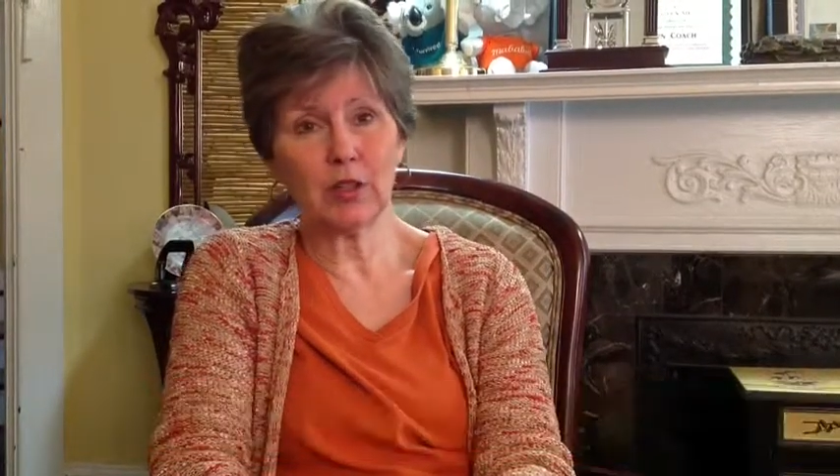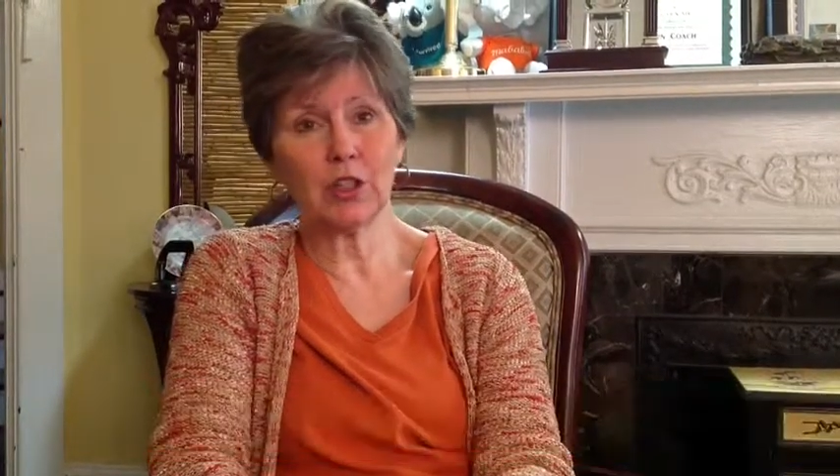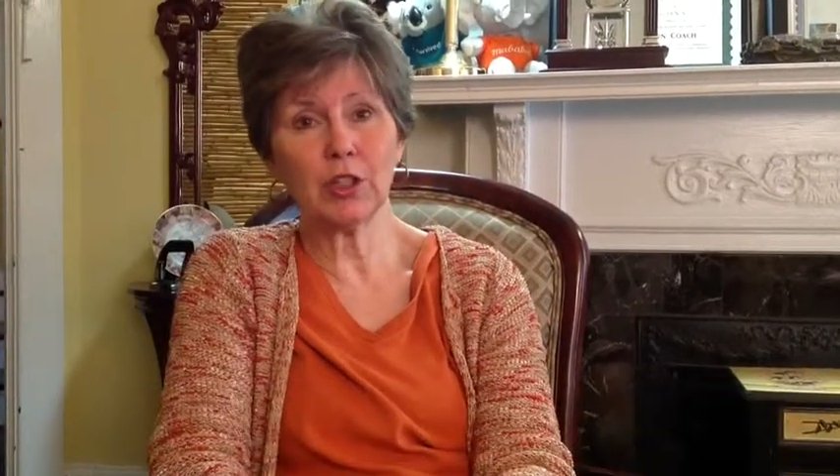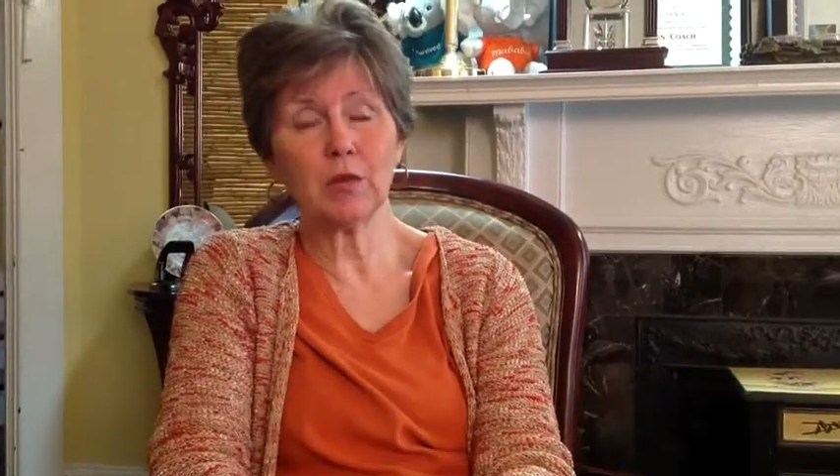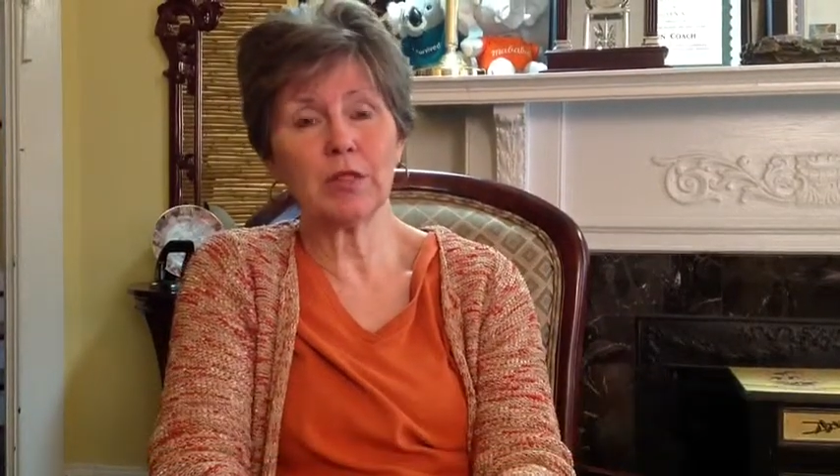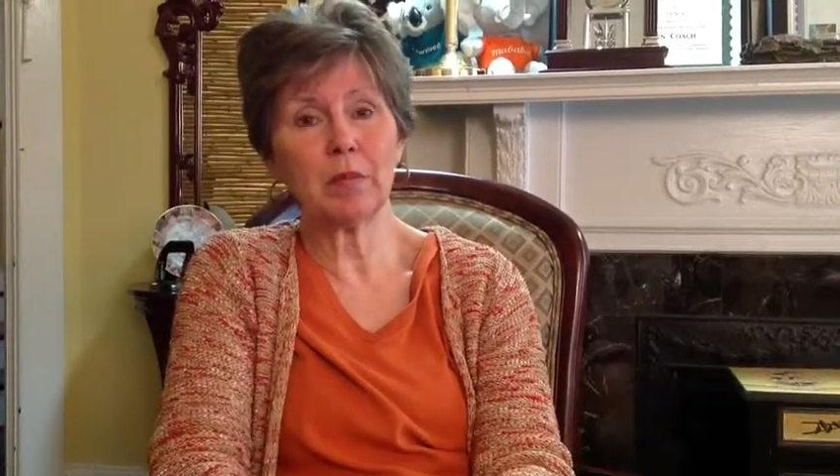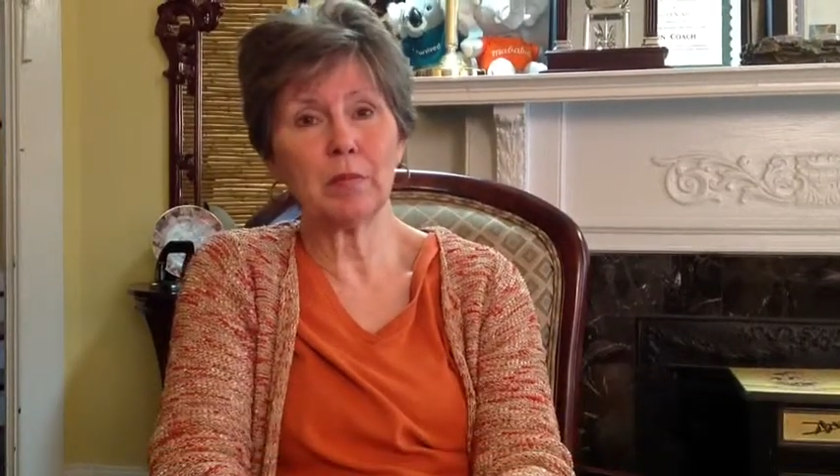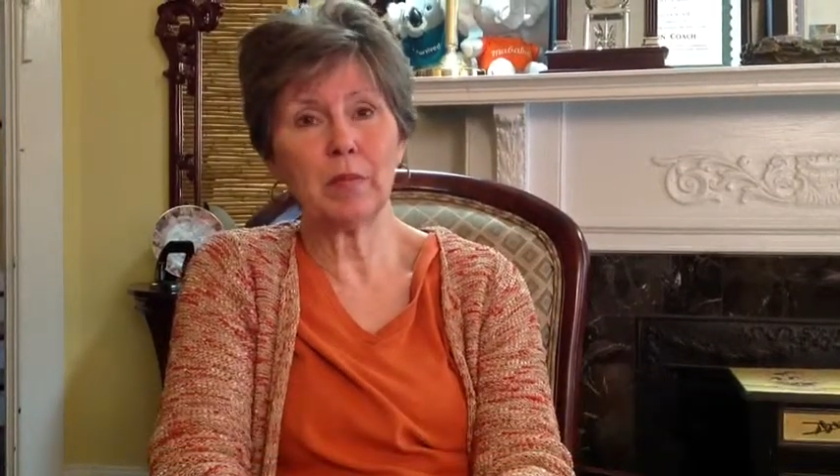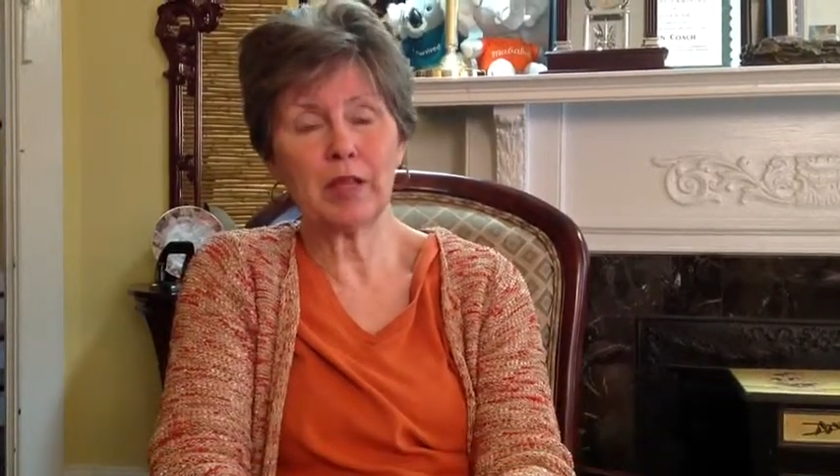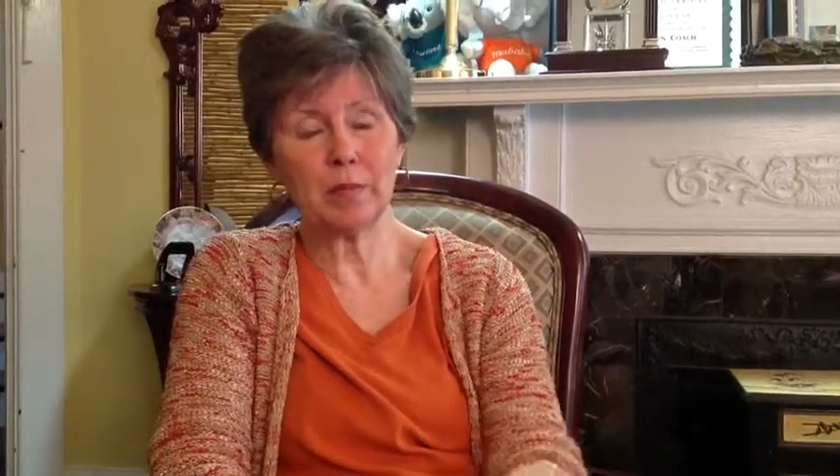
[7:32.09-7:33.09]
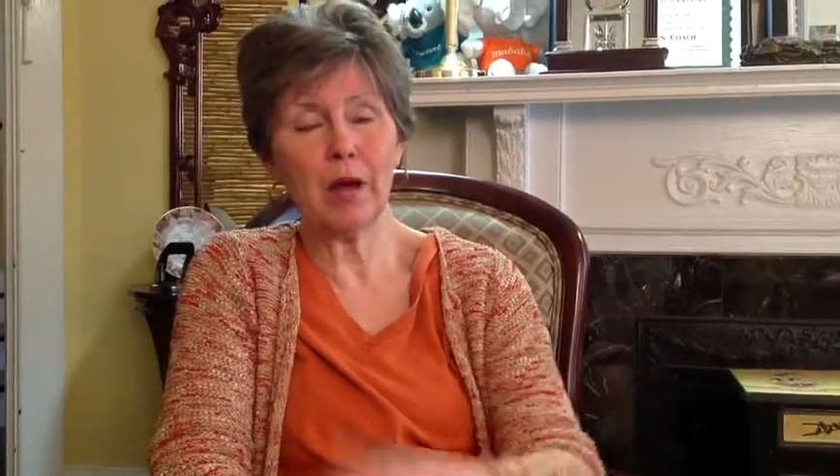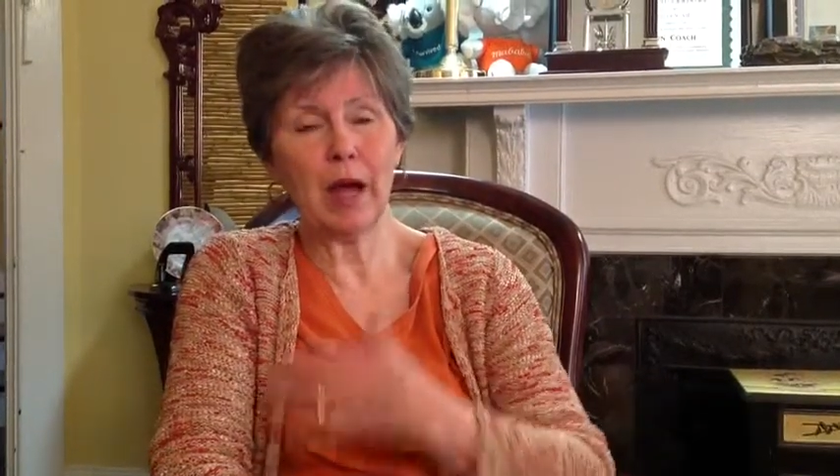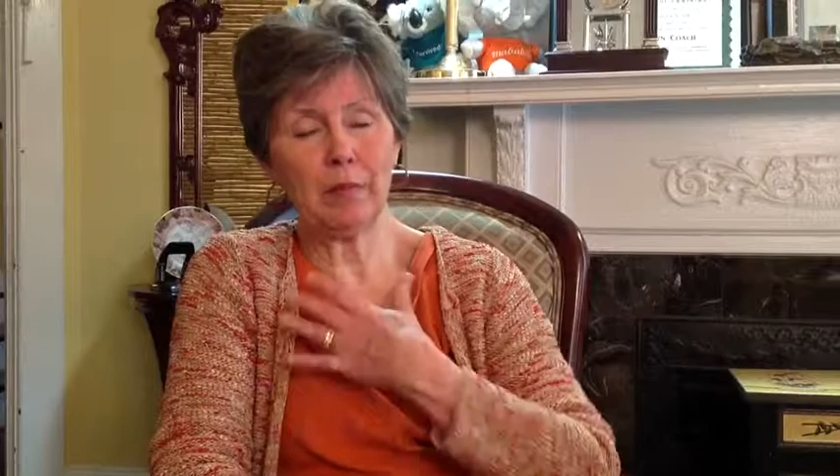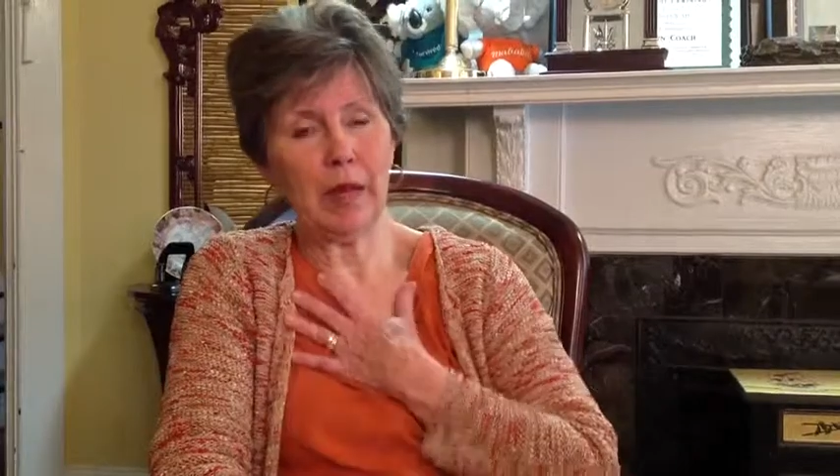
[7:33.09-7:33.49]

The sugar is my